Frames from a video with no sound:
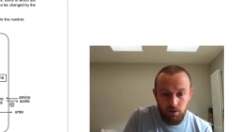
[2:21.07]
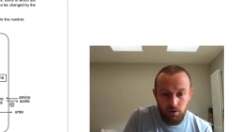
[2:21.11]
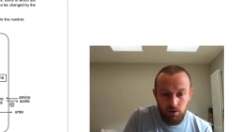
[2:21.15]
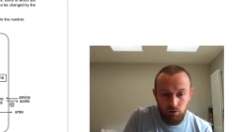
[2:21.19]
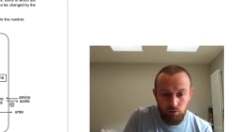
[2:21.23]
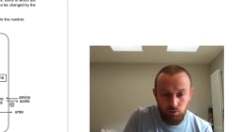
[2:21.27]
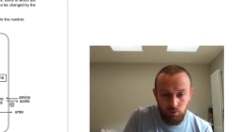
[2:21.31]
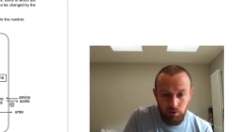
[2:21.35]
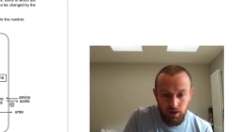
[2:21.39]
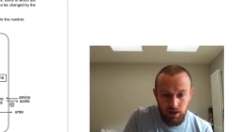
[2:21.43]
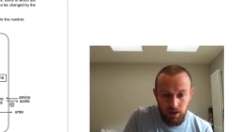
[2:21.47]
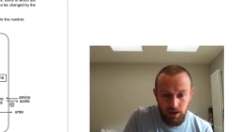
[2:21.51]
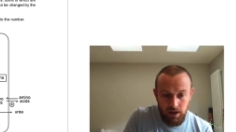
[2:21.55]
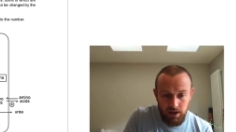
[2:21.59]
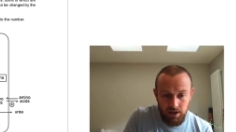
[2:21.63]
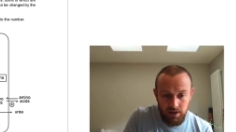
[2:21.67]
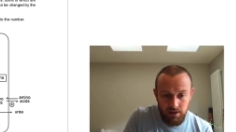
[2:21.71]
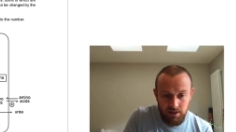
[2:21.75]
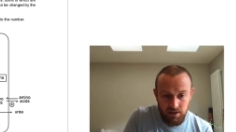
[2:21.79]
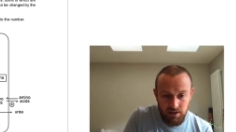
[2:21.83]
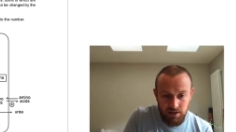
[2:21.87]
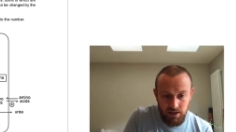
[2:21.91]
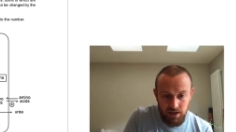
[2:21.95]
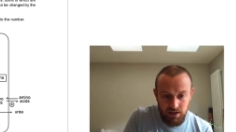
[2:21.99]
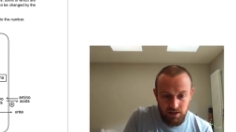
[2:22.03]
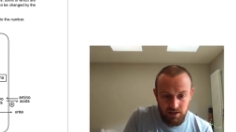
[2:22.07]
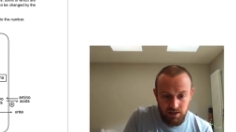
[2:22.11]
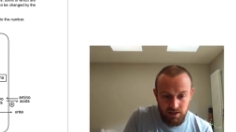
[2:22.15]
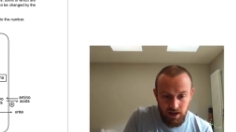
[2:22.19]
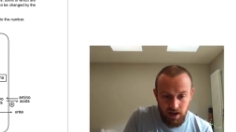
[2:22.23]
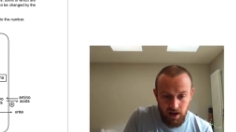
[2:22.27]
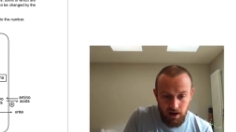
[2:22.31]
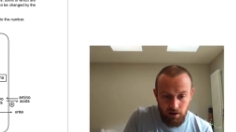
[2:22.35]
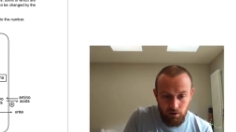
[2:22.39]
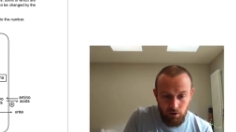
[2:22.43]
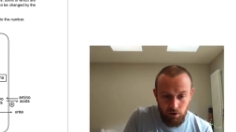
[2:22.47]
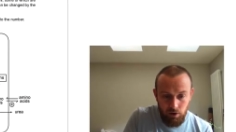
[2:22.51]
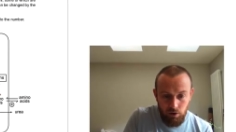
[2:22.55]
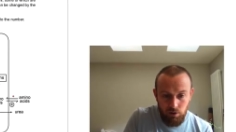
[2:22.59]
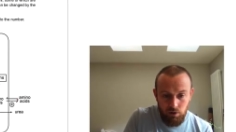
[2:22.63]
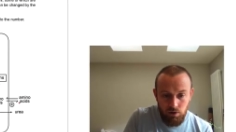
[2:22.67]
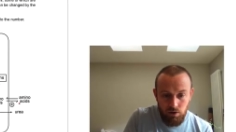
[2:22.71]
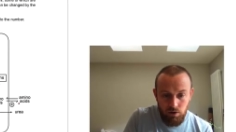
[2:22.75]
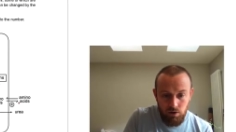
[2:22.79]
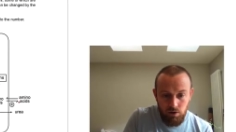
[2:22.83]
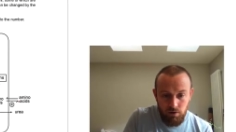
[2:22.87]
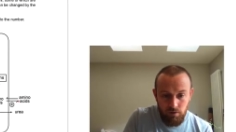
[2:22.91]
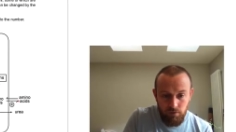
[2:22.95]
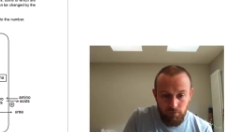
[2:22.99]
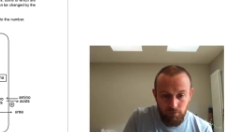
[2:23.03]
3 is this arrow,
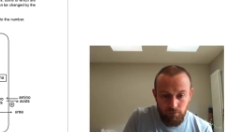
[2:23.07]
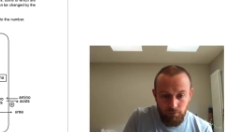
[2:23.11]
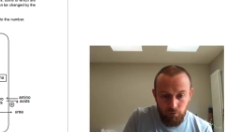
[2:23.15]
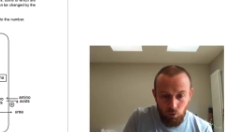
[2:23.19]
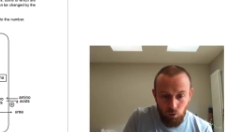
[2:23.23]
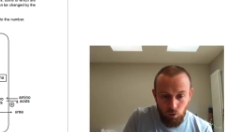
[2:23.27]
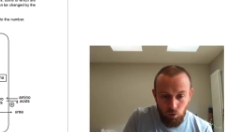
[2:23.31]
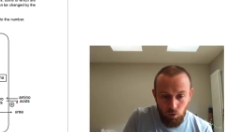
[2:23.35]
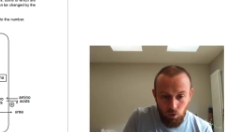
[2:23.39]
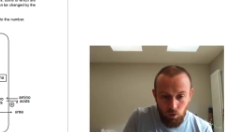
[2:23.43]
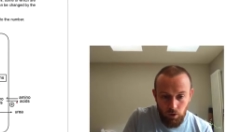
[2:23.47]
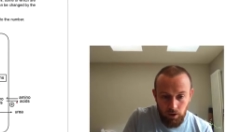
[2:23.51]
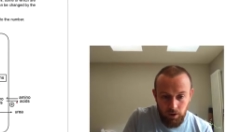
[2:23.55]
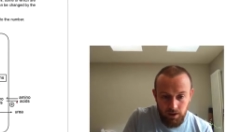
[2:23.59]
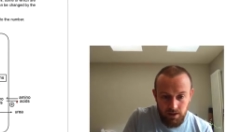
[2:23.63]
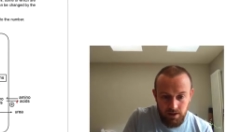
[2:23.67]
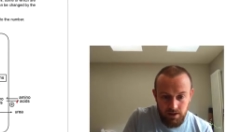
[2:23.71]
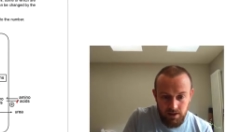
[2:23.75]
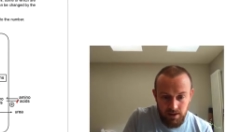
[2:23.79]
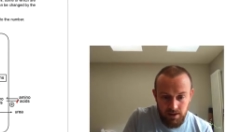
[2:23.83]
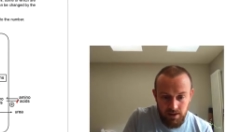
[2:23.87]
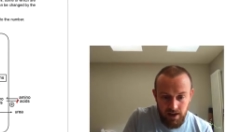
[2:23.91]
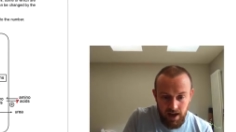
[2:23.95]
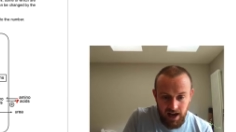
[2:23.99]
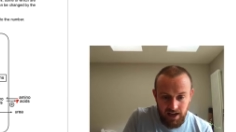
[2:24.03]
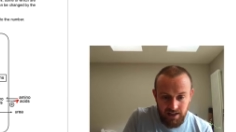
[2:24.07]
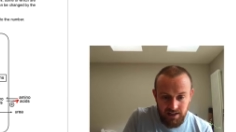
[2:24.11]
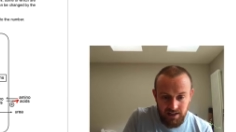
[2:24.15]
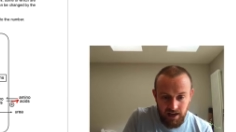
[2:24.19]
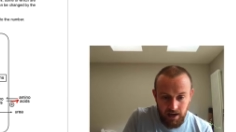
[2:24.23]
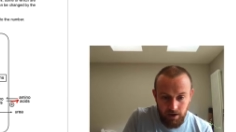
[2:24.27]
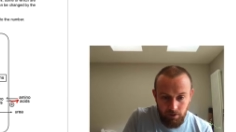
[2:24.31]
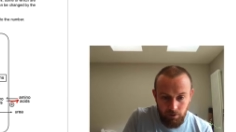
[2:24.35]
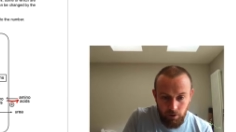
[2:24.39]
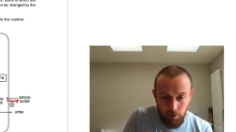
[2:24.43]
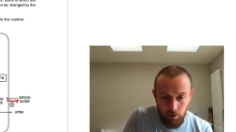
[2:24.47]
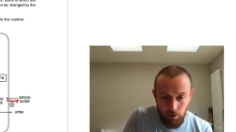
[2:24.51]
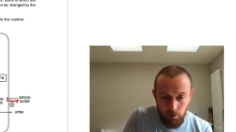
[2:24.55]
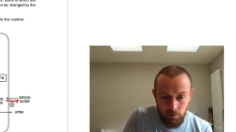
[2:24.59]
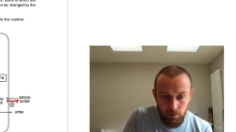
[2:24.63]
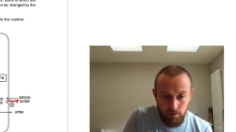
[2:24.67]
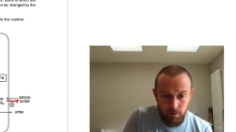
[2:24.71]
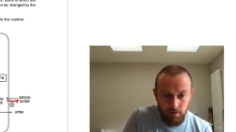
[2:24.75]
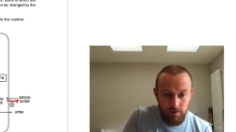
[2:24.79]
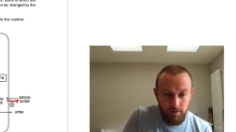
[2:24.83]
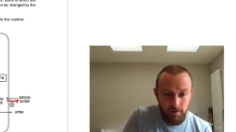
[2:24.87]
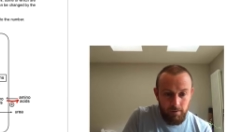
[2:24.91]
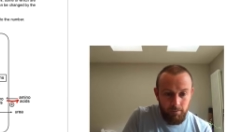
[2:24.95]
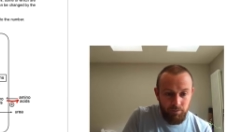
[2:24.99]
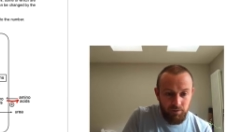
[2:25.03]
4 is that arrow,
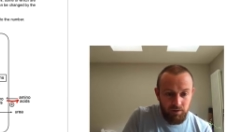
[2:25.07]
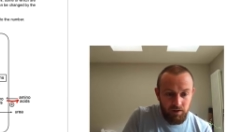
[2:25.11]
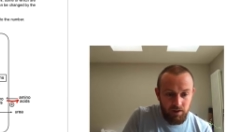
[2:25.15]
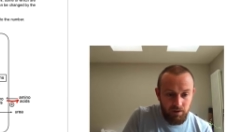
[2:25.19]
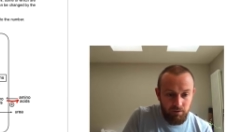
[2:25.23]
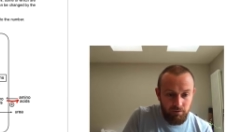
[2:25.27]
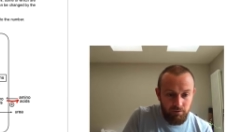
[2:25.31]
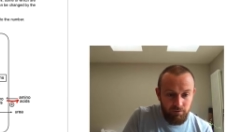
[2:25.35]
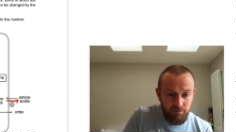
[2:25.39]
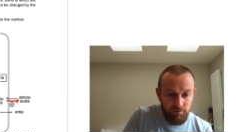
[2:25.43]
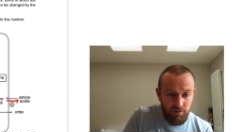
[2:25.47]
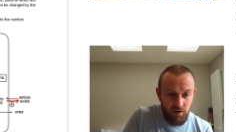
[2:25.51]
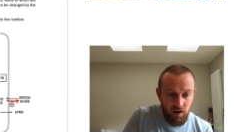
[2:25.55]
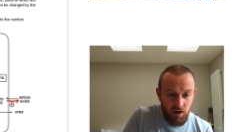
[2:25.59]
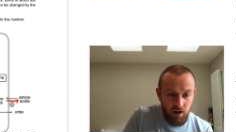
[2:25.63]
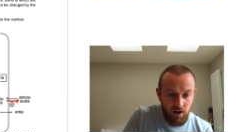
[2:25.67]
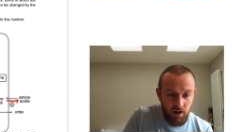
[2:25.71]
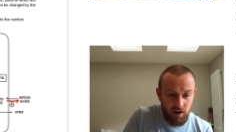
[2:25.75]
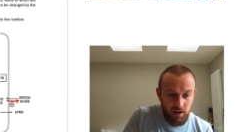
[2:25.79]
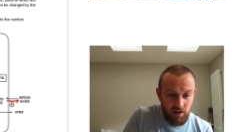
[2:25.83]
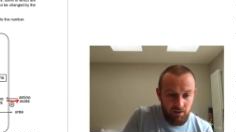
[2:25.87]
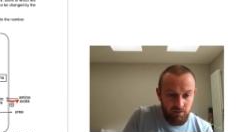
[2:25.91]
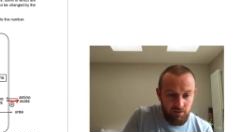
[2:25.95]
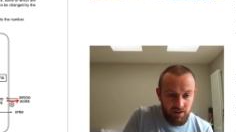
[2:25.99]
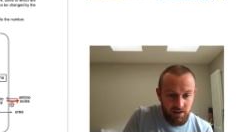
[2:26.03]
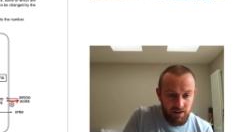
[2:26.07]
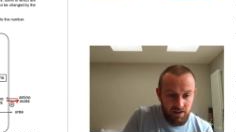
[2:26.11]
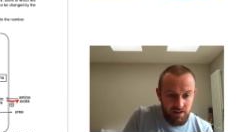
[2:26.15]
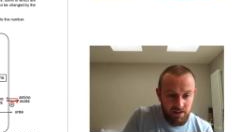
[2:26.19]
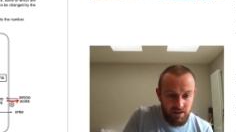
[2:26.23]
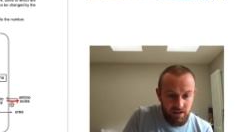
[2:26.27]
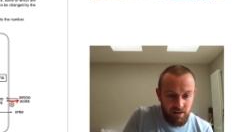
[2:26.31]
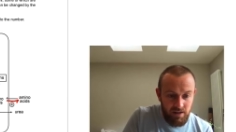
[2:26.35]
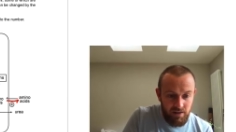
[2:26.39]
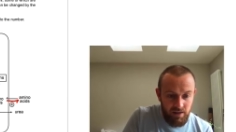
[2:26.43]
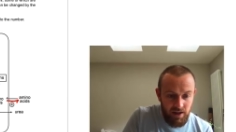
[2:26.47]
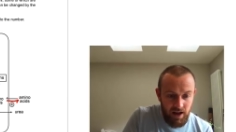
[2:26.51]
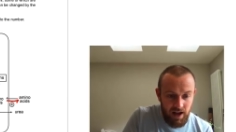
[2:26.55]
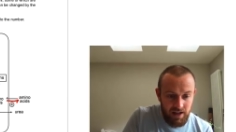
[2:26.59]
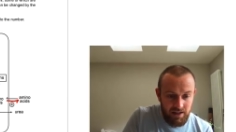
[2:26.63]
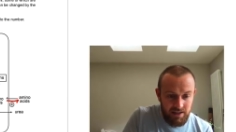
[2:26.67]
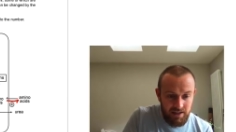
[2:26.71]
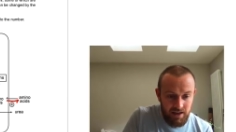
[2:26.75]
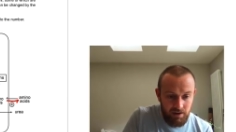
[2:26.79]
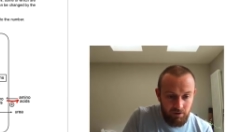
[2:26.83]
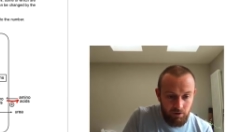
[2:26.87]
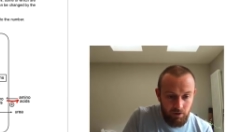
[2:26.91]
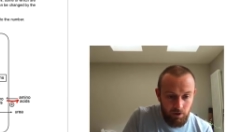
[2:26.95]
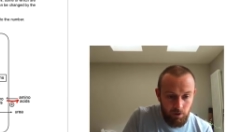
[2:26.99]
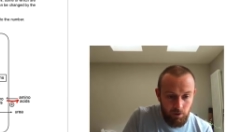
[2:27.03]
and 5 is that
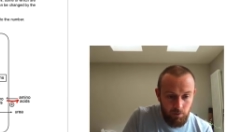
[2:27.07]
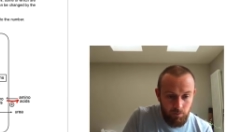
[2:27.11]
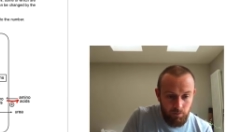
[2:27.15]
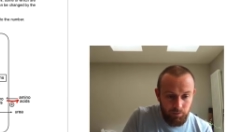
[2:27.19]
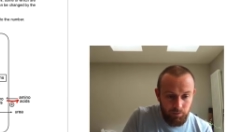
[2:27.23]
arrow.